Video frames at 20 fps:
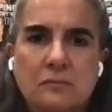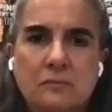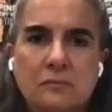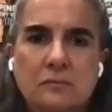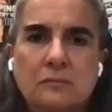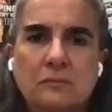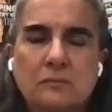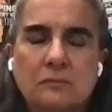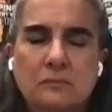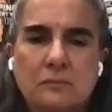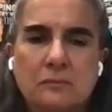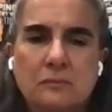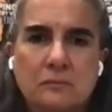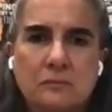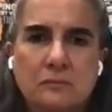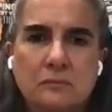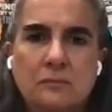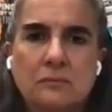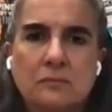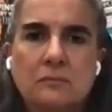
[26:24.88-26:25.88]

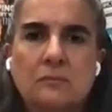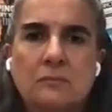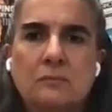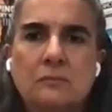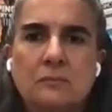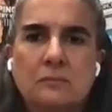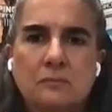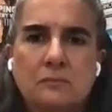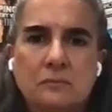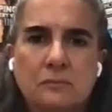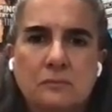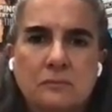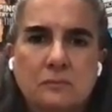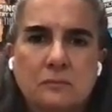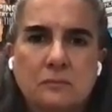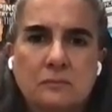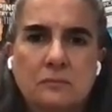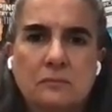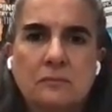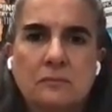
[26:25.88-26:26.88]

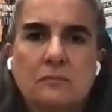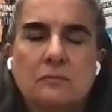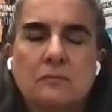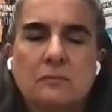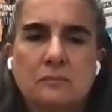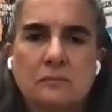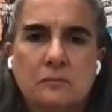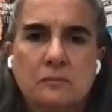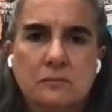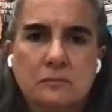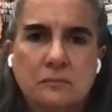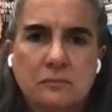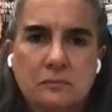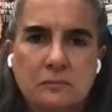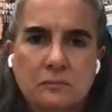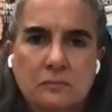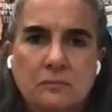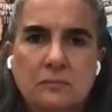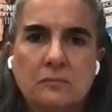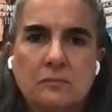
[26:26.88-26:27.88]

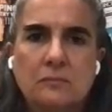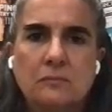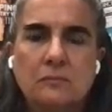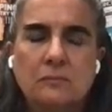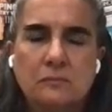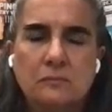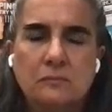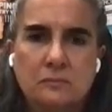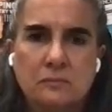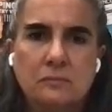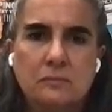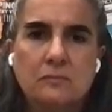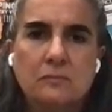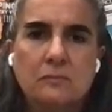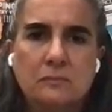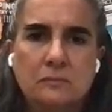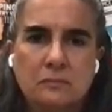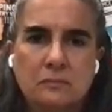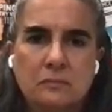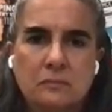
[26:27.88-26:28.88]

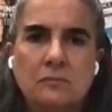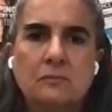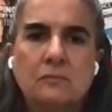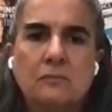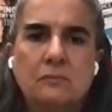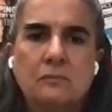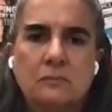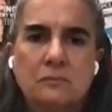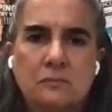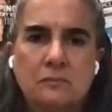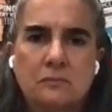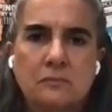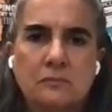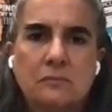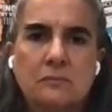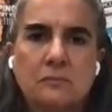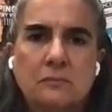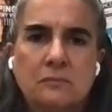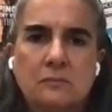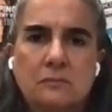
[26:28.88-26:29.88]

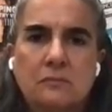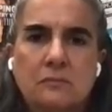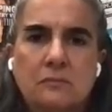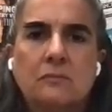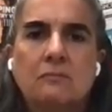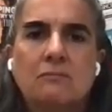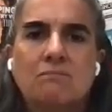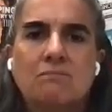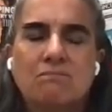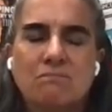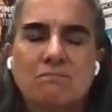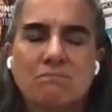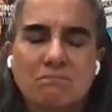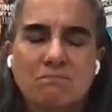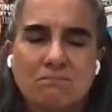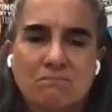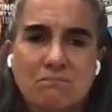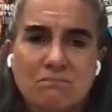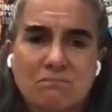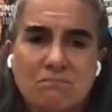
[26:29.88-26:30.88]

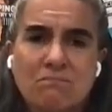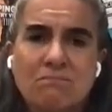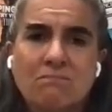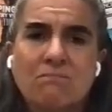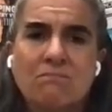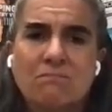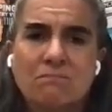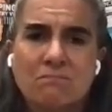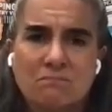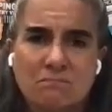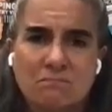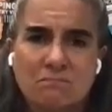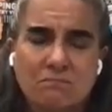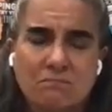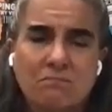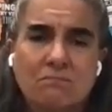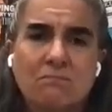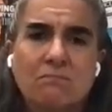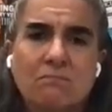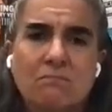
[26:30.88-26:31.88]

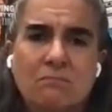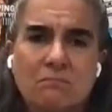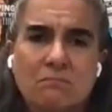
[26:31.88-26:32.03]
(not speaking)